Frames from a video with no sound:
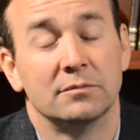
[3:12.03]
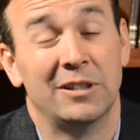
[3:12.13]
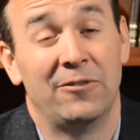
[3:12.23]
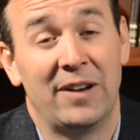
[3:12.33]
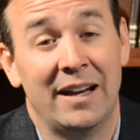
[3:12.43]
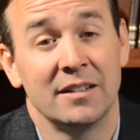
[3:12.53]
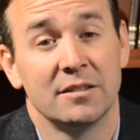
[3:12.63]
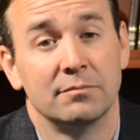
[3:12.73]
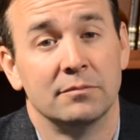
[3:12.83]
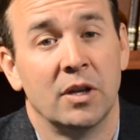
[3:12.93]
In
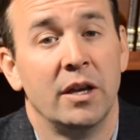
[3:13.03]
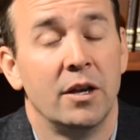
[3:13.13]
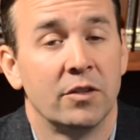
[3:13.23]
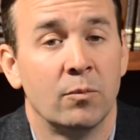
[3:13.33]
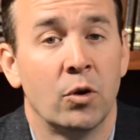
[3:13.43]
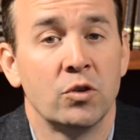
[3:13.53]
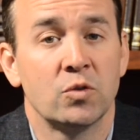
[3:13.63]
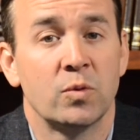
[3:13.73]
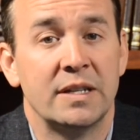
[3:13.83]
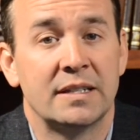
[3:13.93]
fact, the
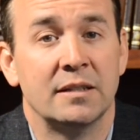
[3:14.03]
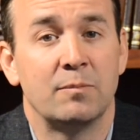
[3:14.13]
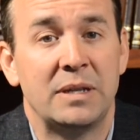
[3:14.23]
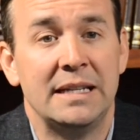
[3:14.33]
most recent